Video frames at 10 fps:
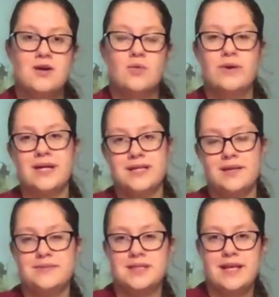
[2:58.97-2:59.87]
We ended
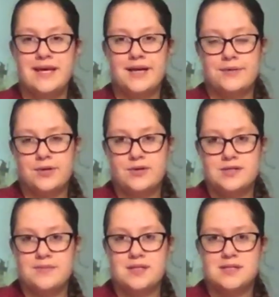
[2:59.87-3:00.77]
up delaying our
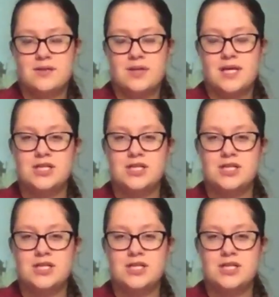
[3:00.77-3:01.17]
Christmas so that